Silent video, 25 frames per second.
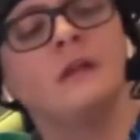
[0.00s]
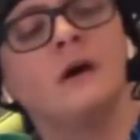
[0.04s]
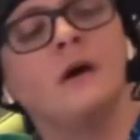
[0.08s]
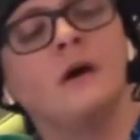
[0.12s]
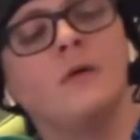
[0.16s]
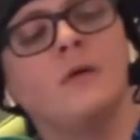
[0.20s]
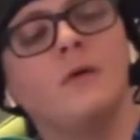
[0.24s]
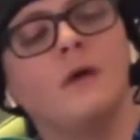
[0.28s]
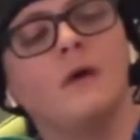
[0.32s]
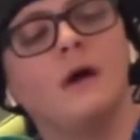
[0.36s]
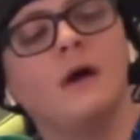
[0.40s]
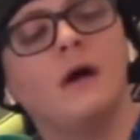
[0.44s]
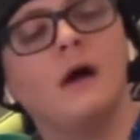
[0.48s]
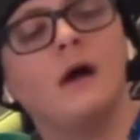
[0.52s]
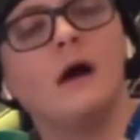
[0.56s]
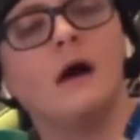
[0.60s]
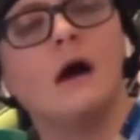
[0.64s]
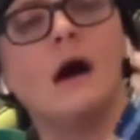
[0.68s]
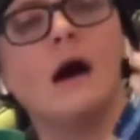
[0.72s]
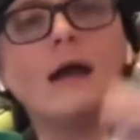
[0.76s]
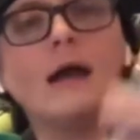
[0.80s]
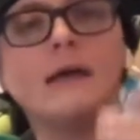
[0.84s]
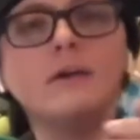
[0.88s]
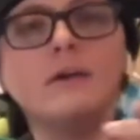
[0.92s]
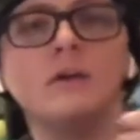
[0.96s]
you know,
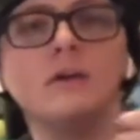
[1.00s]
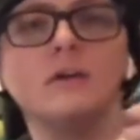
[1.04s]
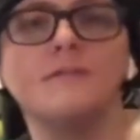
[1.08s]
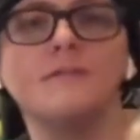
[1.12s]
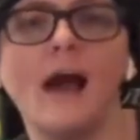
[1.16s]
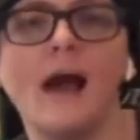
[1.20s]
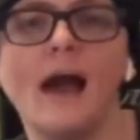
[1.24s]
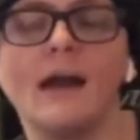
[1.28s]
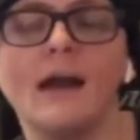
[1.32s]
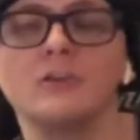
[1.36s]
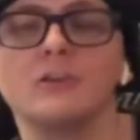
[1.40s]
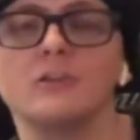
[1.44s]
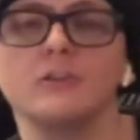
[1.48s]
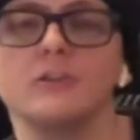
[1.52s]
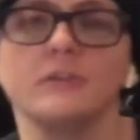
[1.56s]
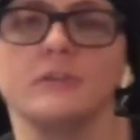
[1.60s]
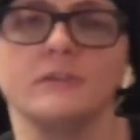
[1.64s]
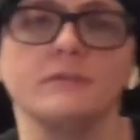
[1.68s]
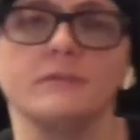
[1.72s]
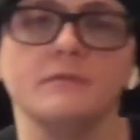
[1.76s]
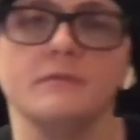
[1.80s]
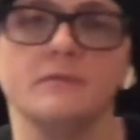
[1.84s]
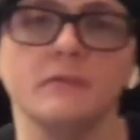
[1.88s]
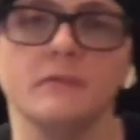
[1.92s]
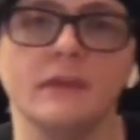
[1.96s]
I could have
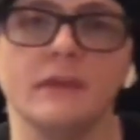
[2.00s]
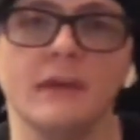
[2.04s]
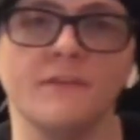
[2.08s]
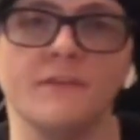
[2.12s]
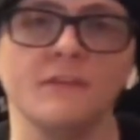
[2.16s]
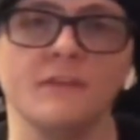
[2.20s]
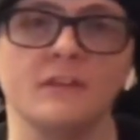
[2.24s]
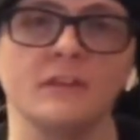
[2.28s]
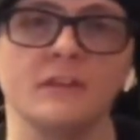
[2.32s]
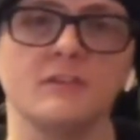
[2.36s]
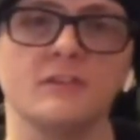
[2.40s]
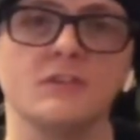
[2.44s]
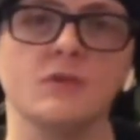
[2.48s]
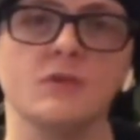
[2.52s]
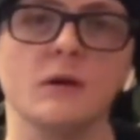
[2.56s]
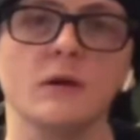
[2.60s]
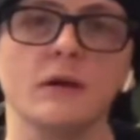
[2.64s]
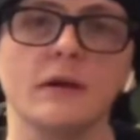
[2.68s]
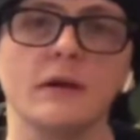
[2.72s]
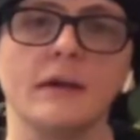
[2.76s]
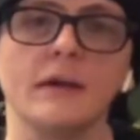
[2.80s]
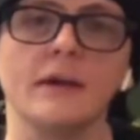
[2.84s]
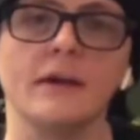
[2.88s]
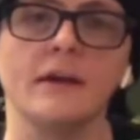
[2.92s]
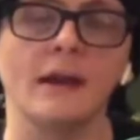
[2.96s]
actually given this to
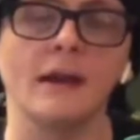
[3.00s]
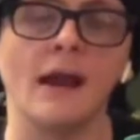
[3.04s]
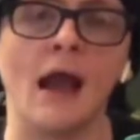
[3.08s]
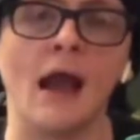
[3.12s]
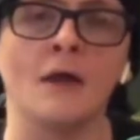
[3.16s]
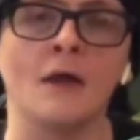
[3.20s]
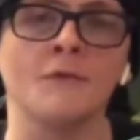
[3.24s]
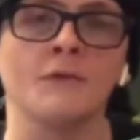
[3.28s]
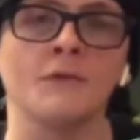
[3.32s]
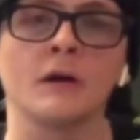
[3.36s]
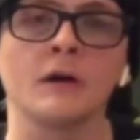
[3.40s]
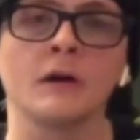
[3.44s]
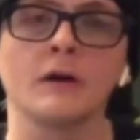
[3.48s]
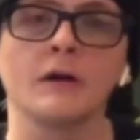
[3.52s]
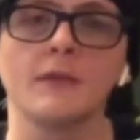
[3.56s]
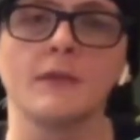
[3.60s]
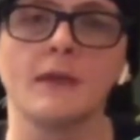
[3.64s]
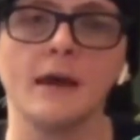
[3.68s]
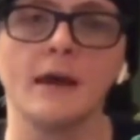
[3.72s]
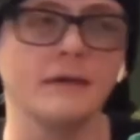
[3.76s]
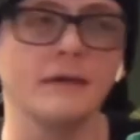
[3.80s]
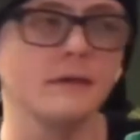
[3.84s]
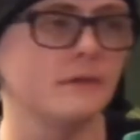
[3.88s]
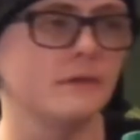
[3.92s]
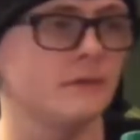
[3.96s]
a kid in Africa
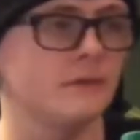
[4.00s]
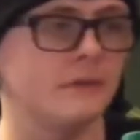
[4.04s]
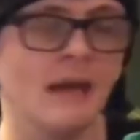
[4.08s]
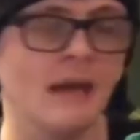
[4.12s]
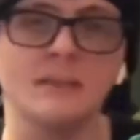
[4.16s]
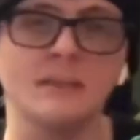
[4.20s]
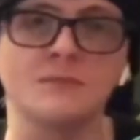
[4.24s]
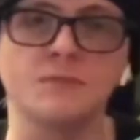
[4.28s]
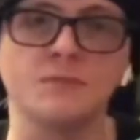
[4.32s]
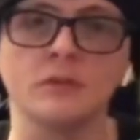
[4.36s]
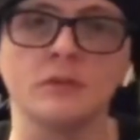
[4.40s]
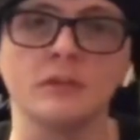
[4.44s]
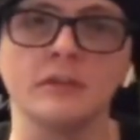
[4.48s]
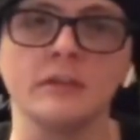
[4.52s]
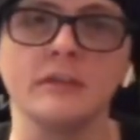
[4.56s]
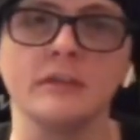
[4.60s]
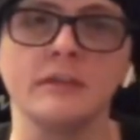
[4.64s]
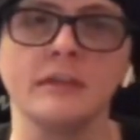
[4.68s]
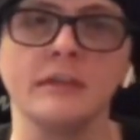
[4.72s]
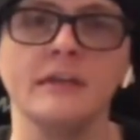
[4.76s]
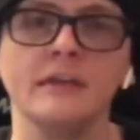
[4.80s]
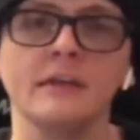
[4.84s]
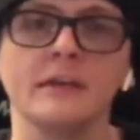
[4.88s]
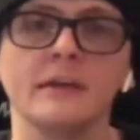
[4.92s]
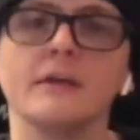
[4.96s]
that desperately
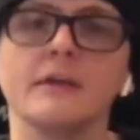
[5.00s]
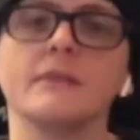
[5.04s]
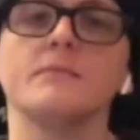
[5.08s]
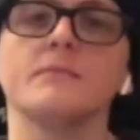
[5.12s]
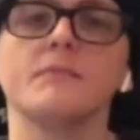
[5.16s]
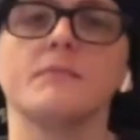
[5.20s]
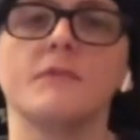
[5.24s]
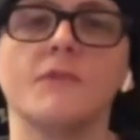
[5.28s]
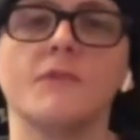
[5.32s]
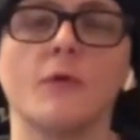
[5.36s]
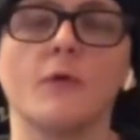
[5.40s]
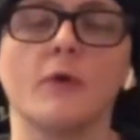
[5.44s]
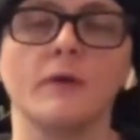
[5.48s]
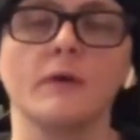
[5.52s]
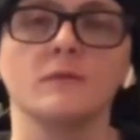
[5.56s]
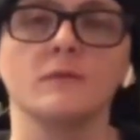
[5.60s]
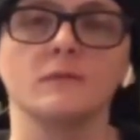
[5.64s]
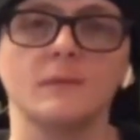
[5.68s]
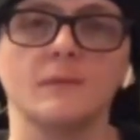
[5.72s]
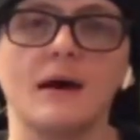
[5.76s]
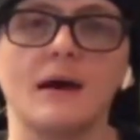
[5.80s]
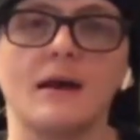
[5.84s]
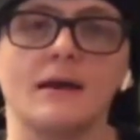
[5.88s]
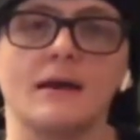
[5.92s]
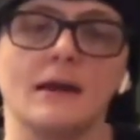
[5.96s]
needed it before he
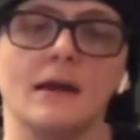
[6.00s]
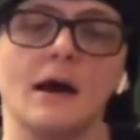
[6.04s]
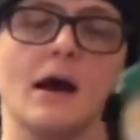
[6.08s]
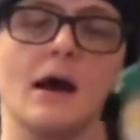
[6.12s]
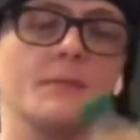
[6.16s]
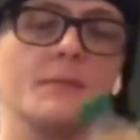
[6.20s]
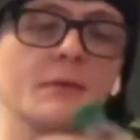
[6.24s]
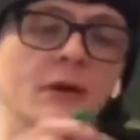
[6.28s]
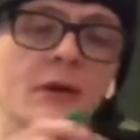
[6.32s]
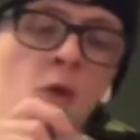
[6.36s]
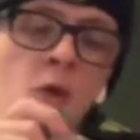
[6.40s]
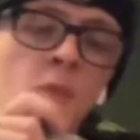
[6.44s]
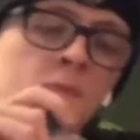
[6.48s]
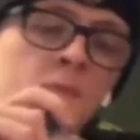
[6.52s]
was about to die, but